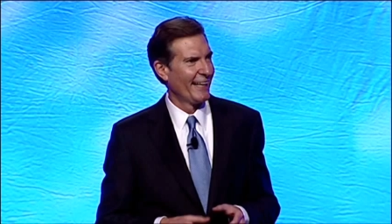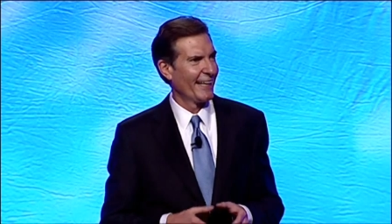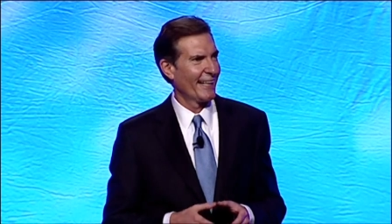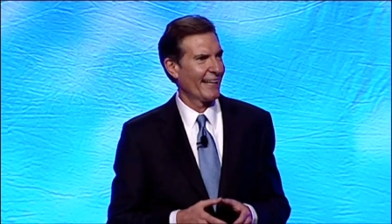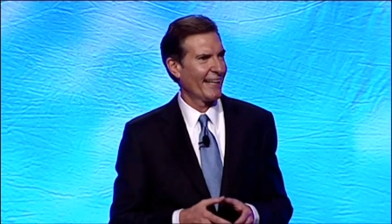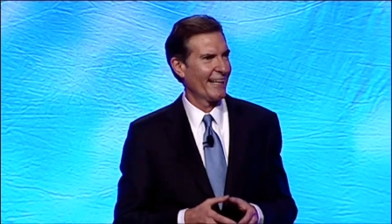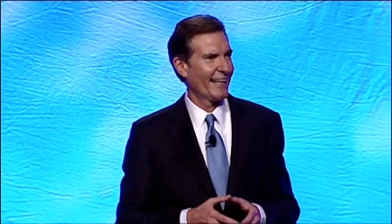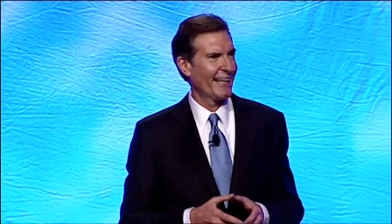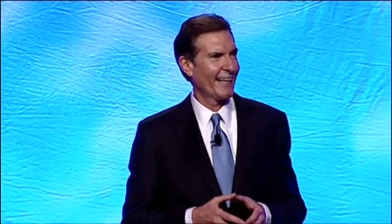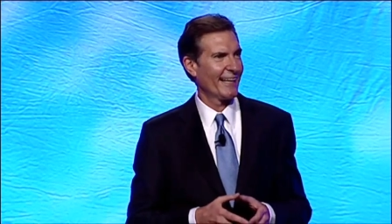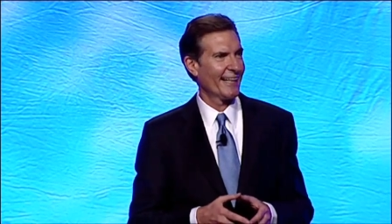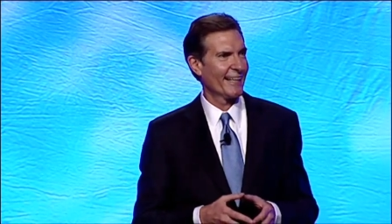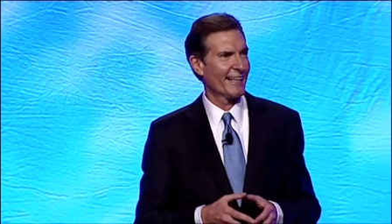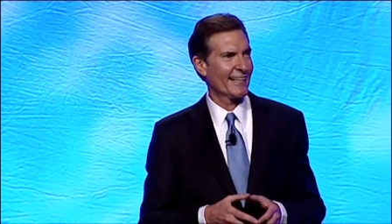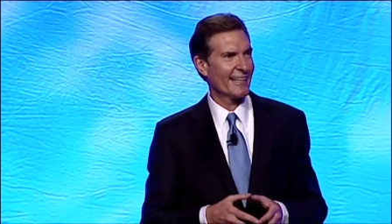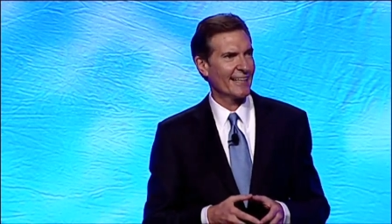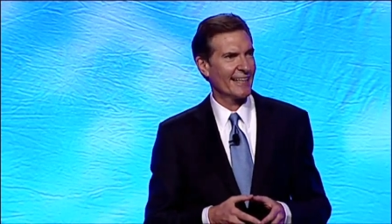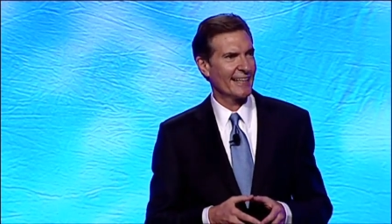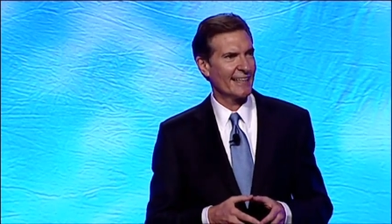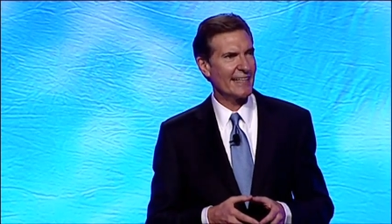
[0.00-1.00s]

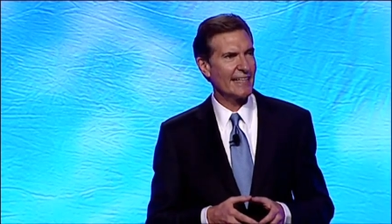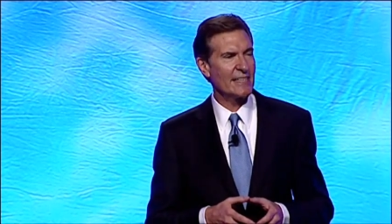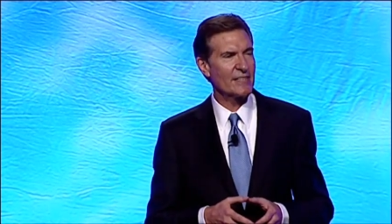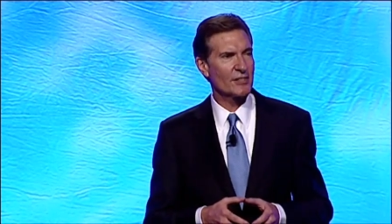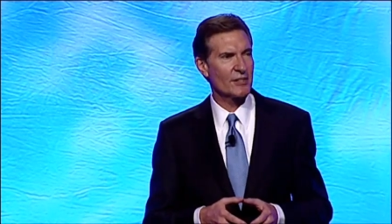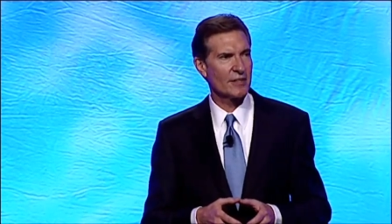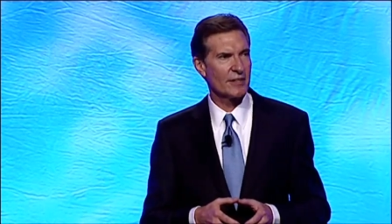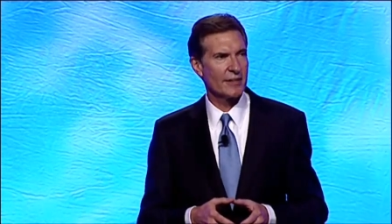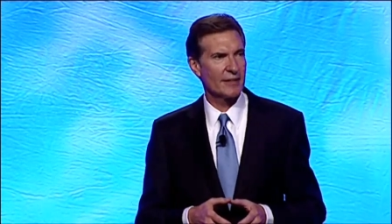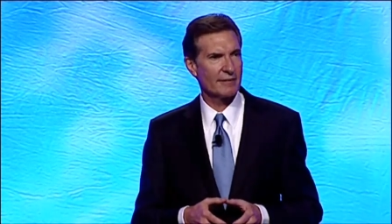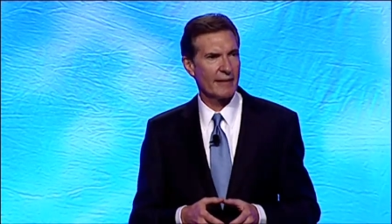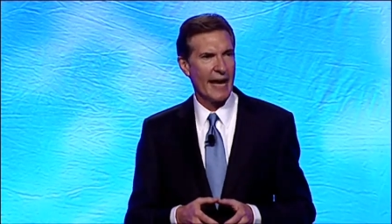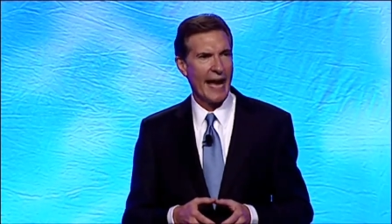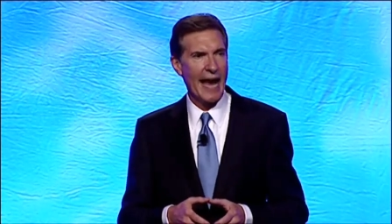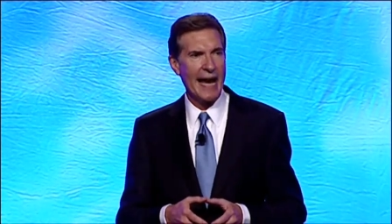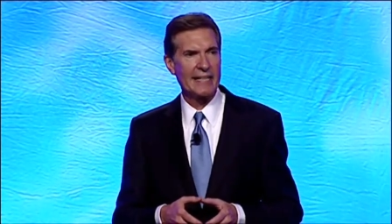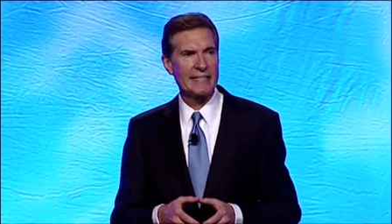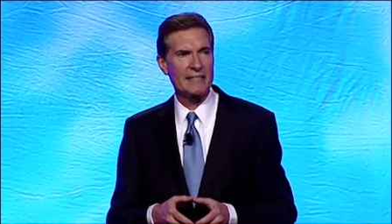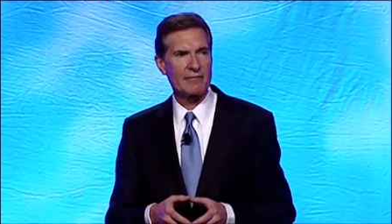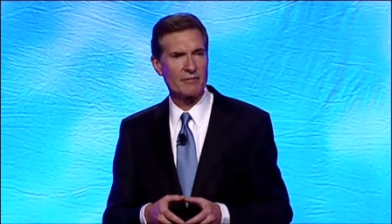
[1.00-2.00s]
and he saw
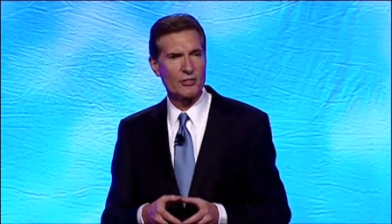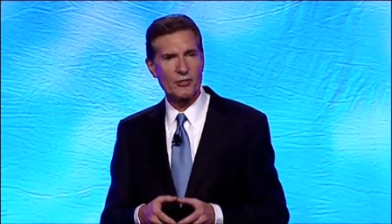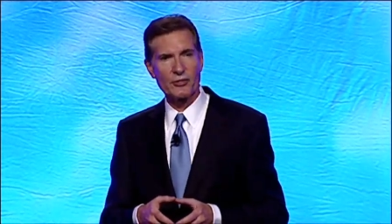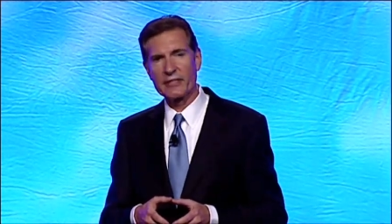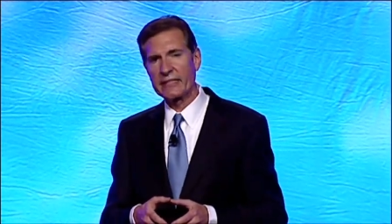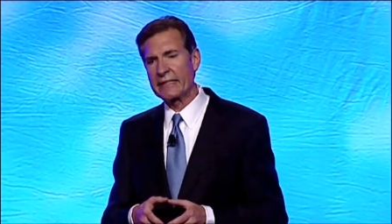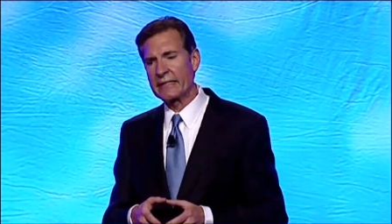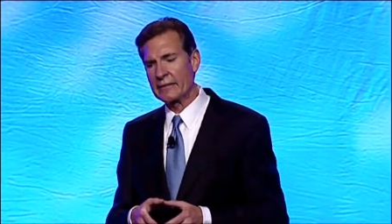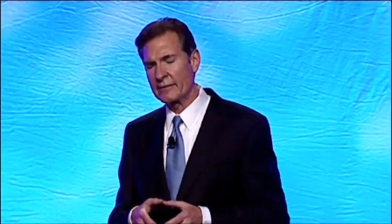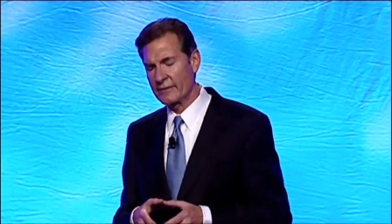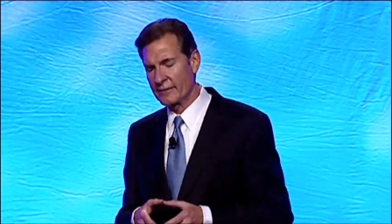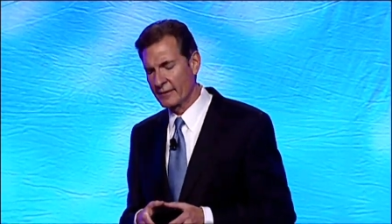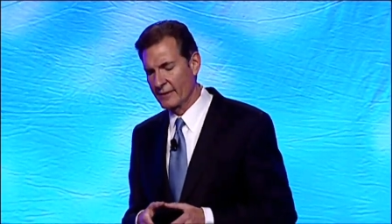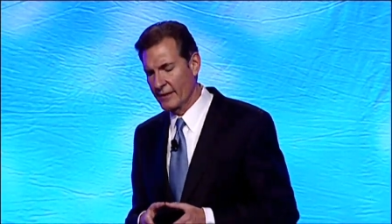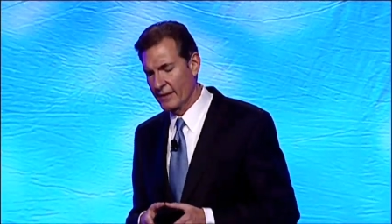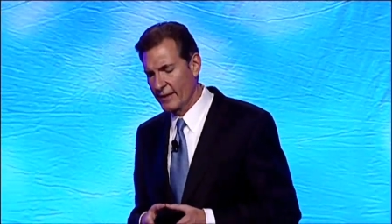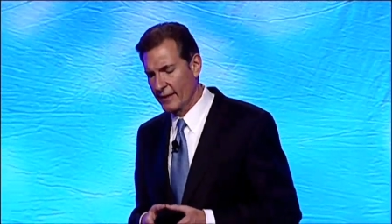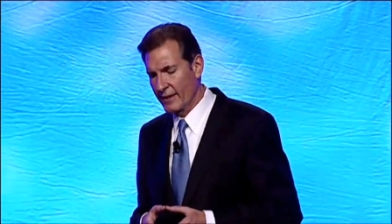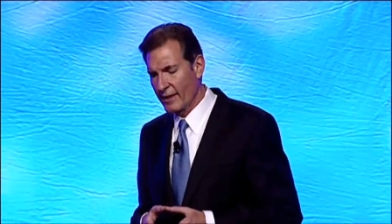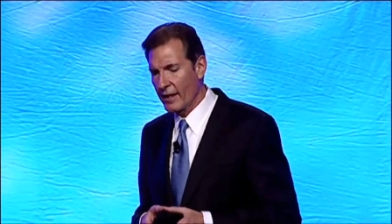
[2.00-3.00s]
active duty
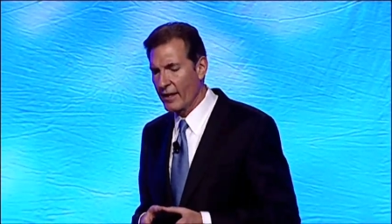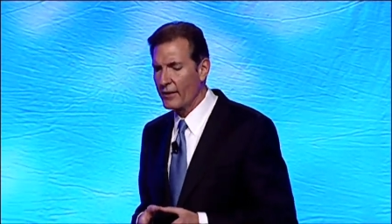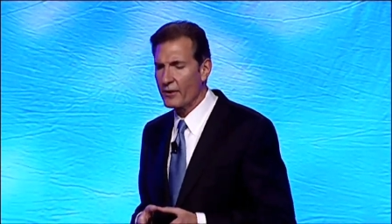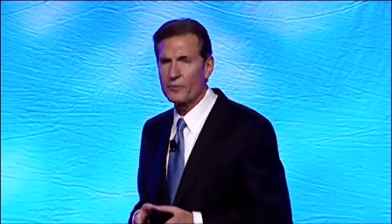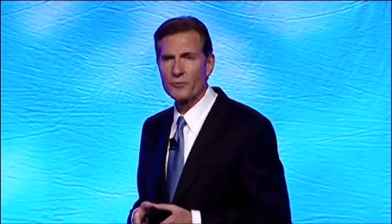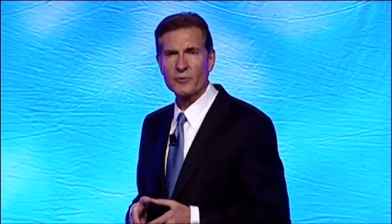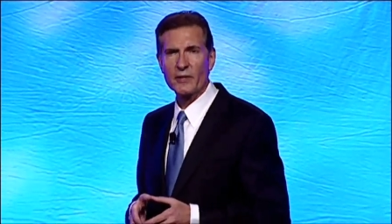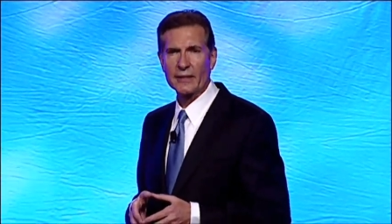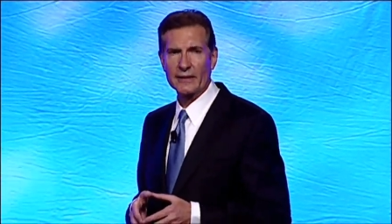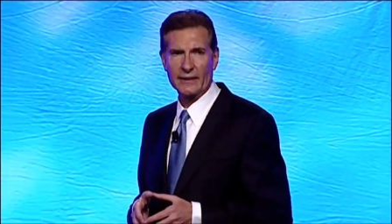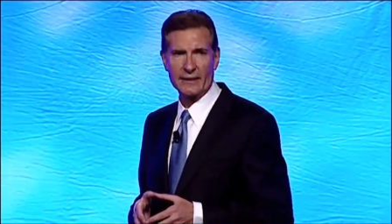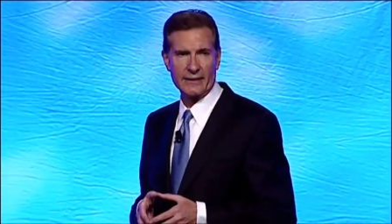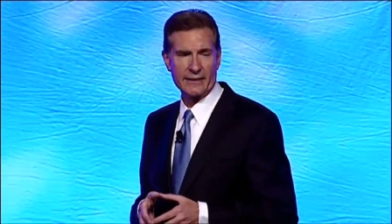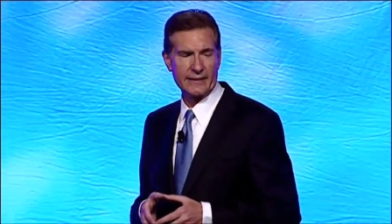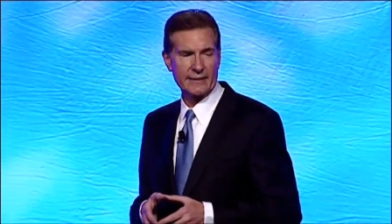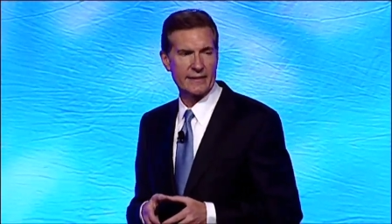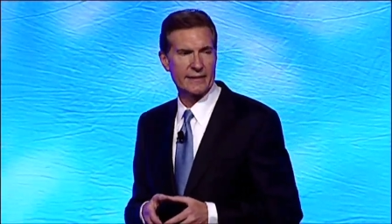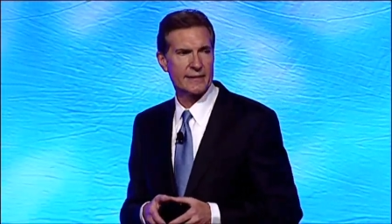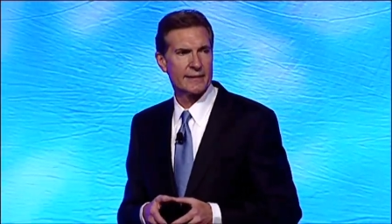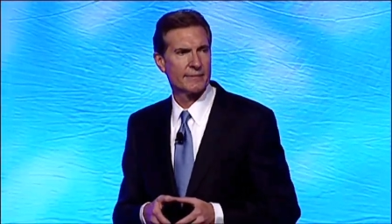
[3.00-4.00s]
on the front
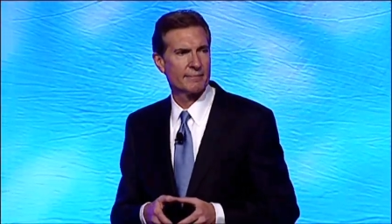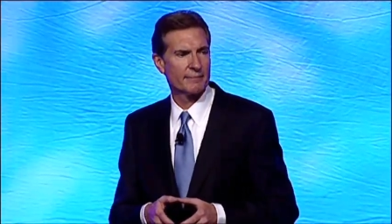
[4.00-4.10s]
lines